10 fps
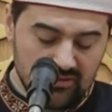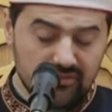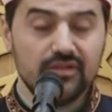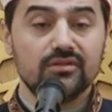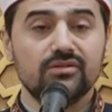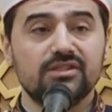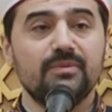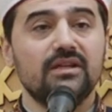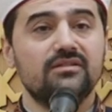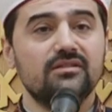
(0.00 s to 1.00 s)
Dear
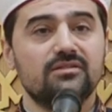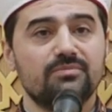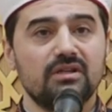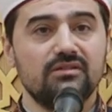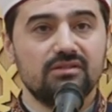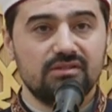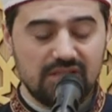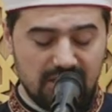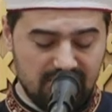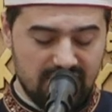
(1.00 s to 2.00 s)
respected brothers
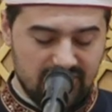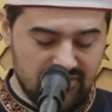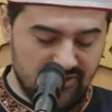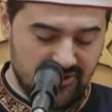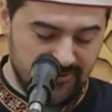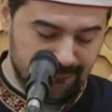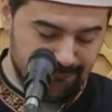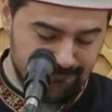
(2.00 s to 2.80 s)
and sisters,